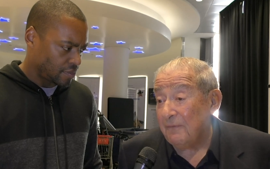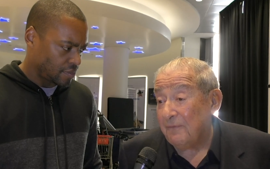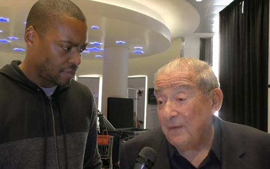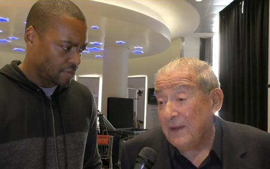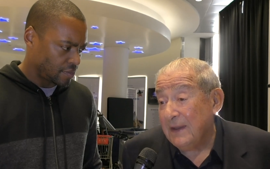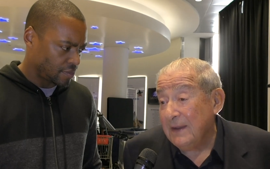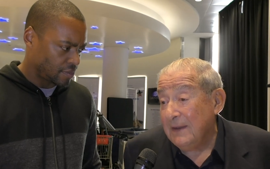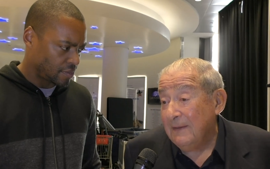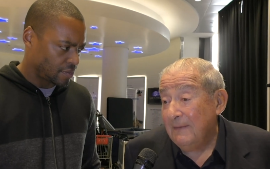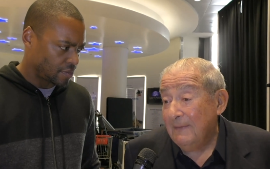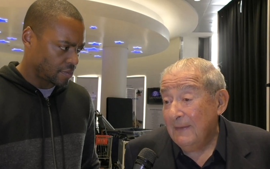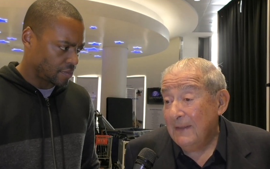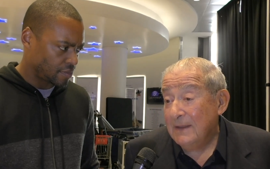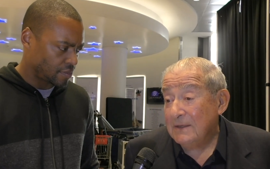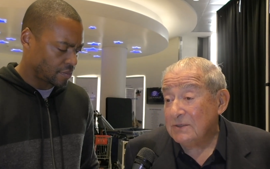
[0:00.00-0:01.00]
Speaker 1: fight.
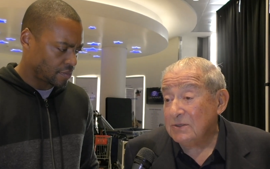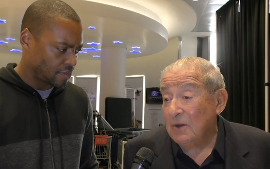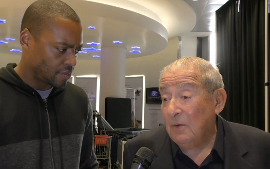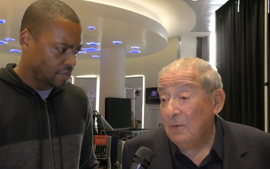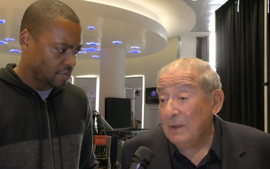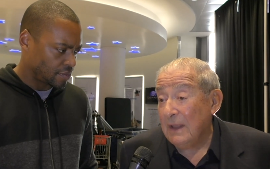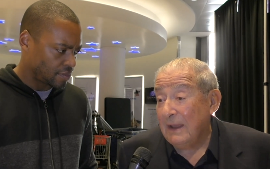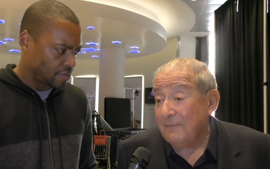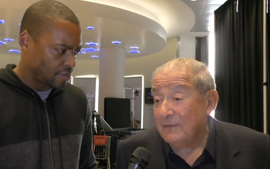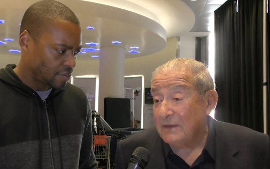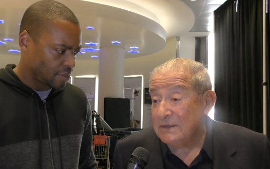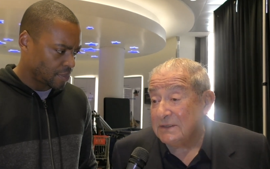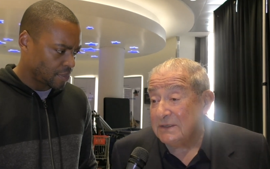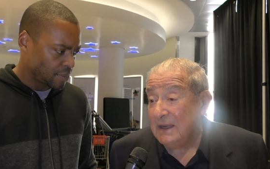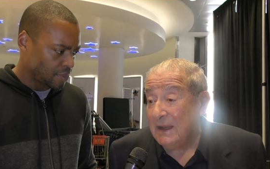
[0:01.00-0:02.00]
So we'll have to
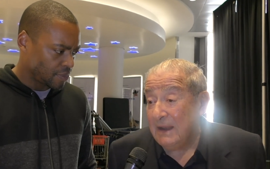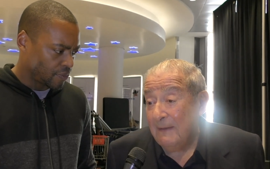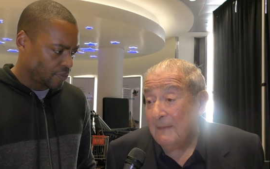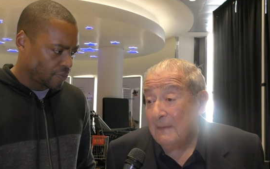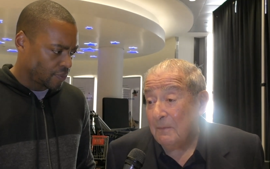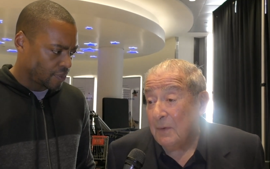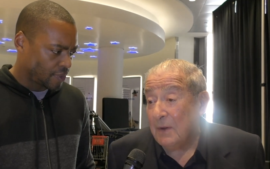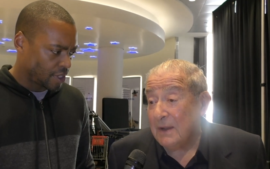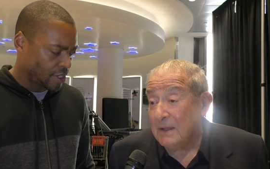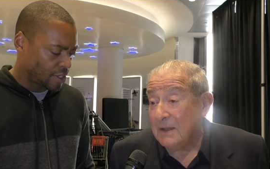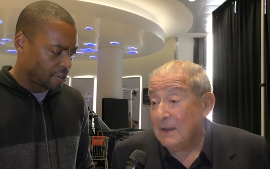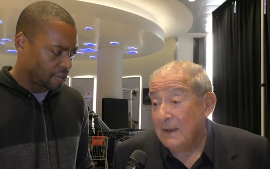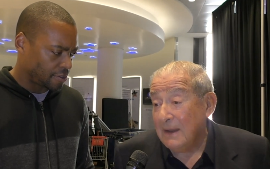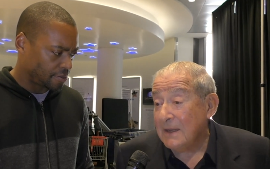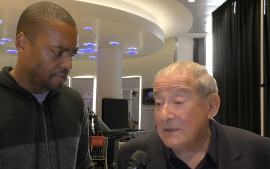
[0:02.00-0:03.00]
see. But
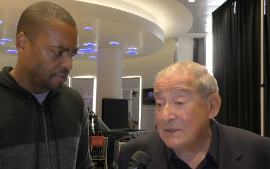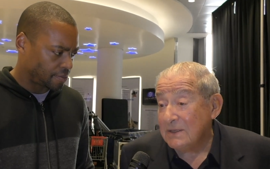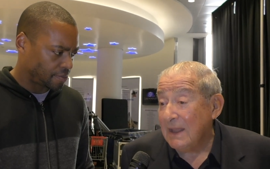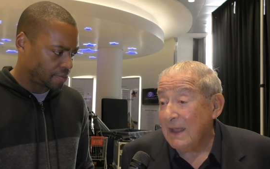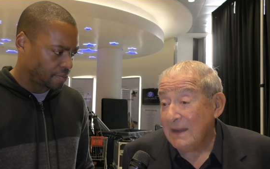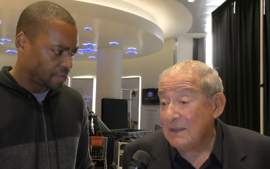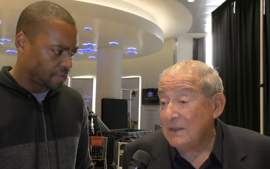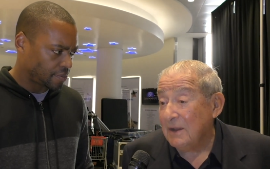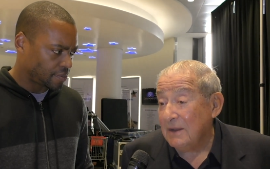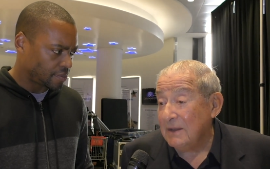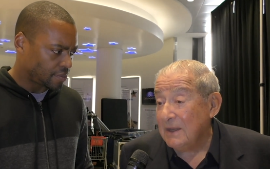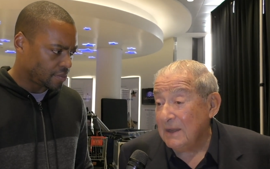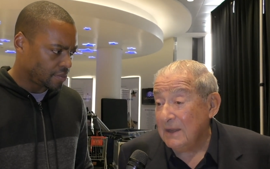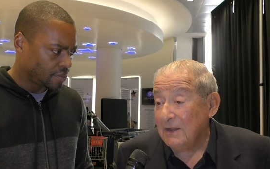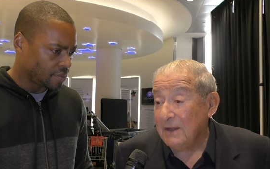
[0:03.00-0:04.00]
it's not a done
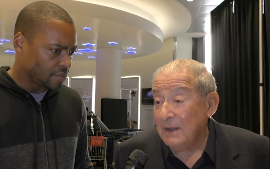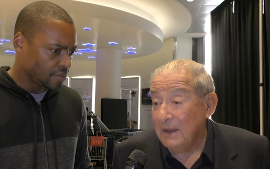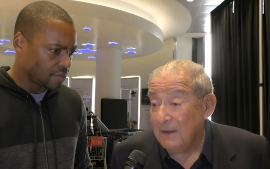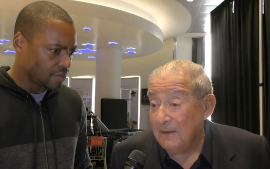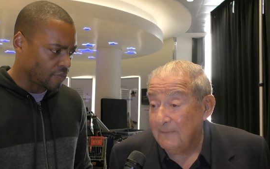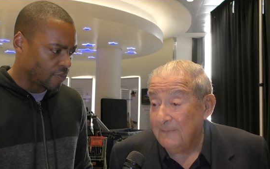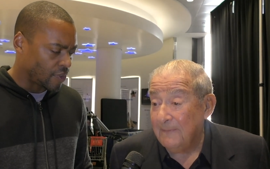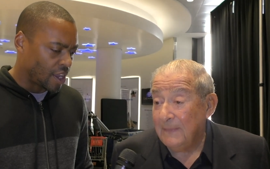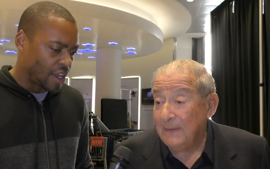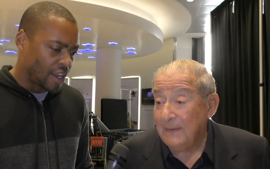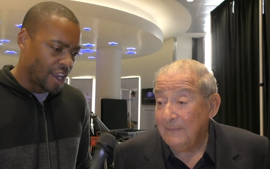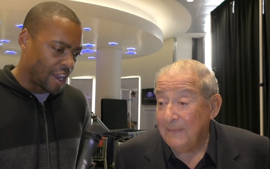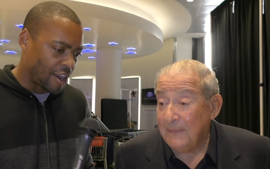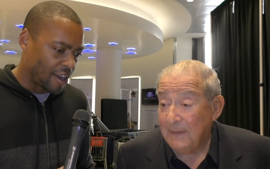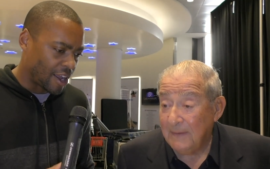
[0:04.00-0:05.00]
deal yet.
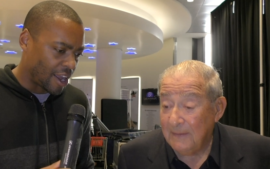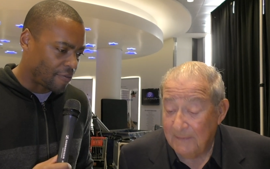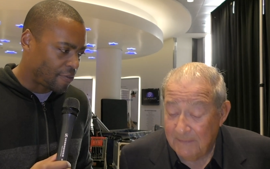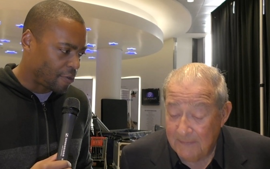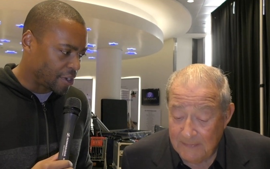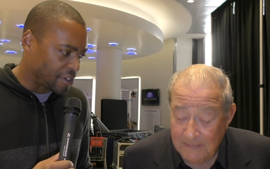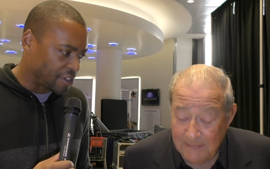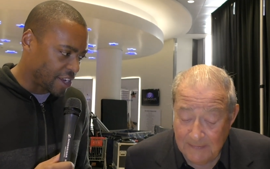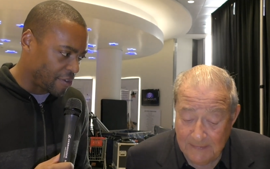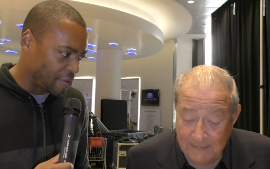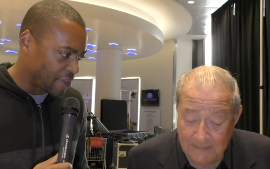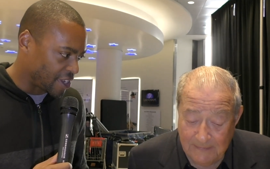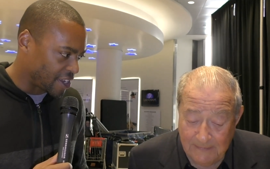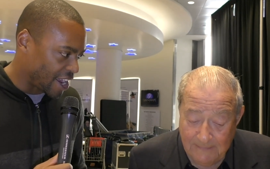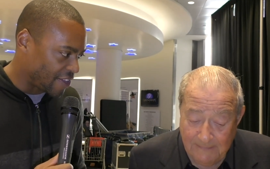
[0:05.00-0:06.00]
Speaker 2: Uh, at 47 with a
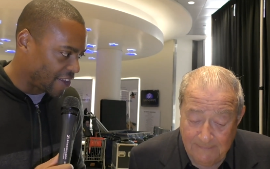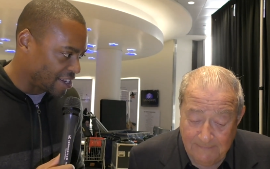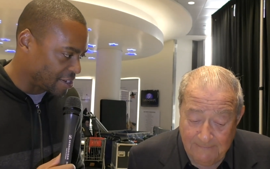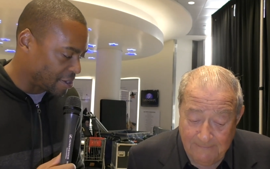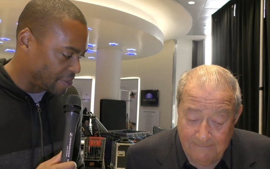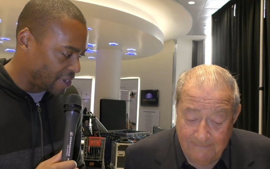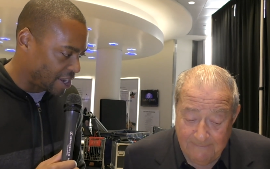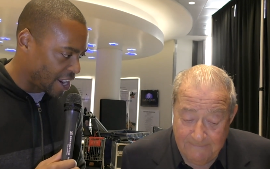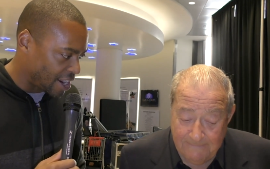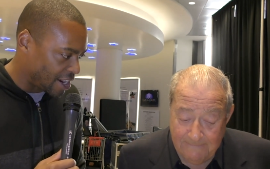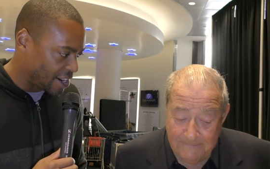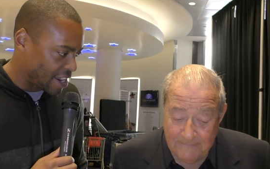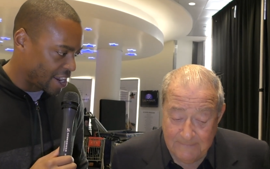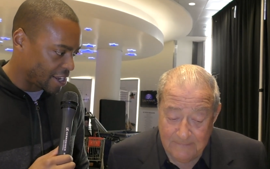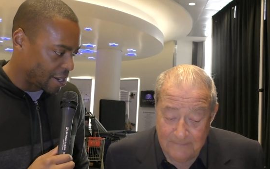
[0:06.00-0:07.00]
guy that has a kind of
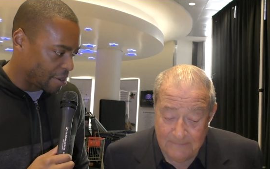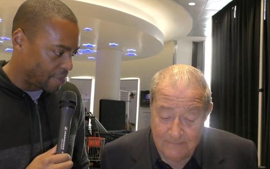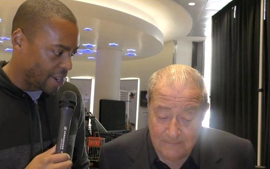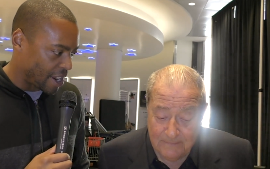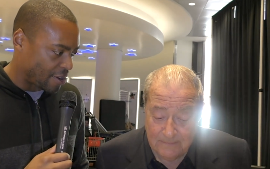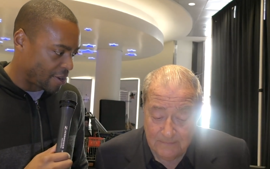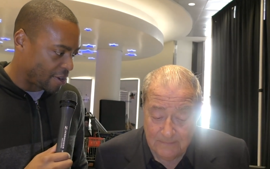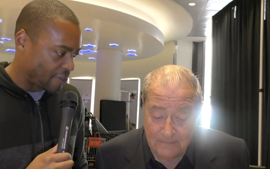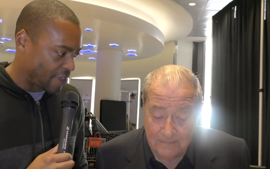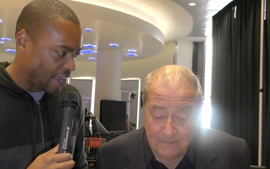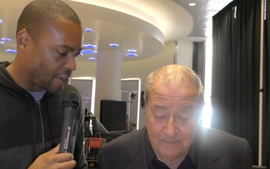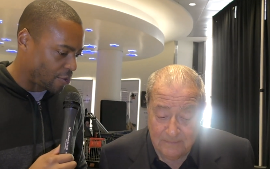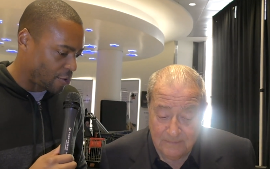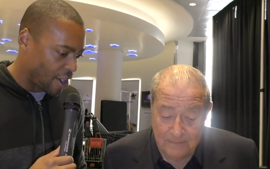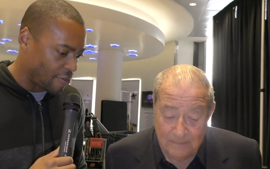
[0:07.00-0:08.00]
knockout power that
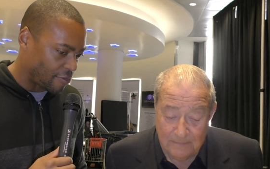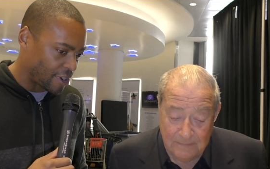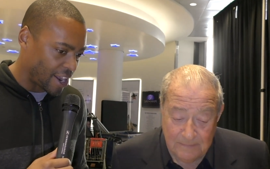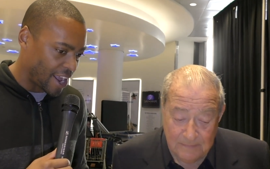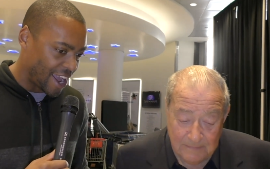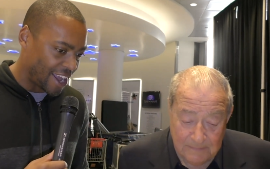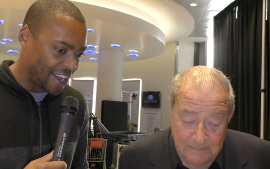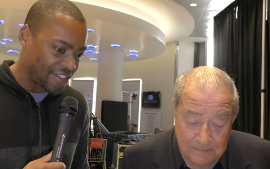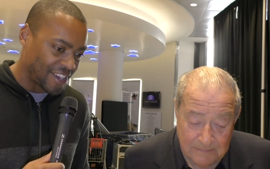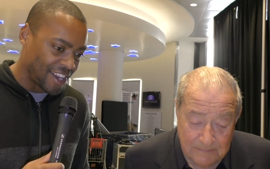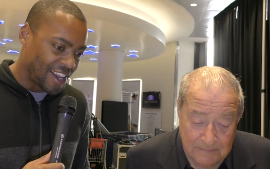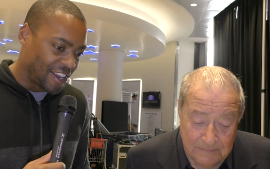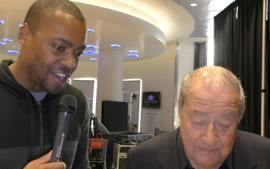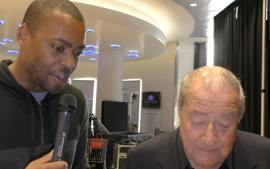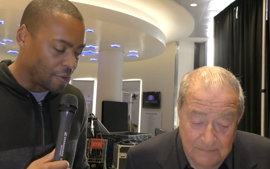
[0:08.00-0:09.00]
Crawford has,
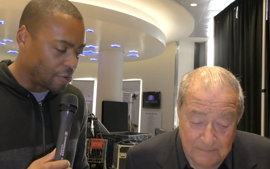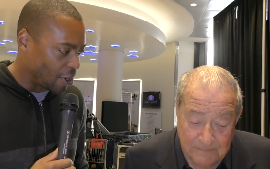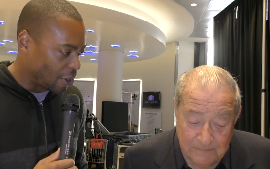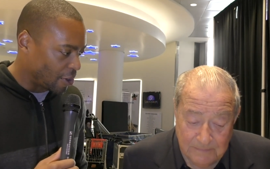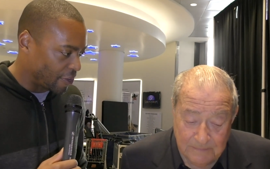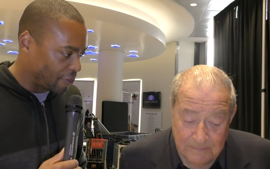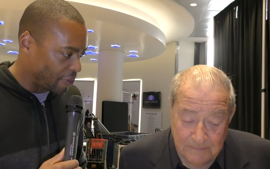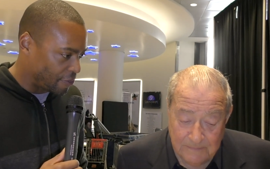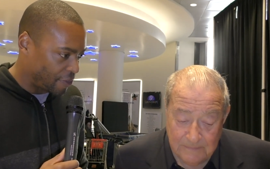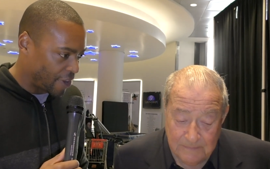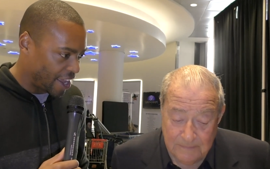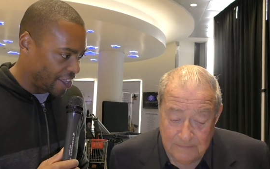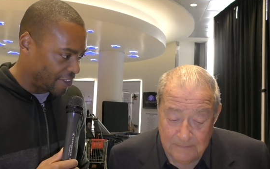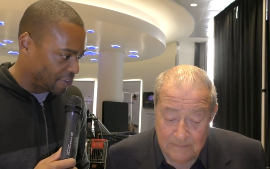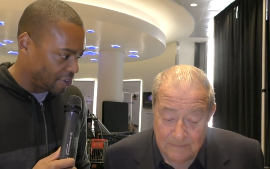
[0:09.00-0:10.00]
you know that the
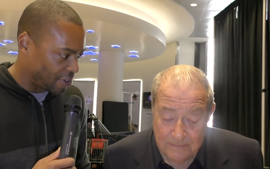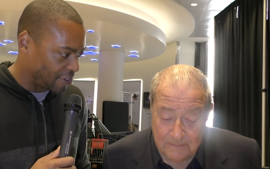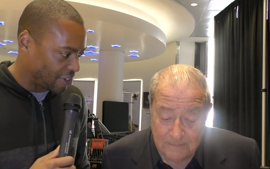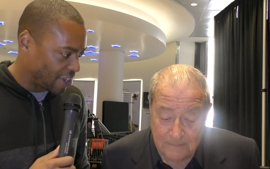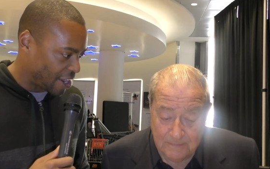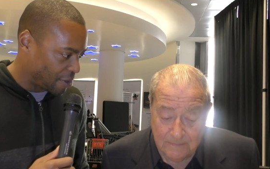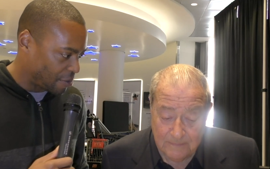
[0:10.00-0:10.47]
fans online or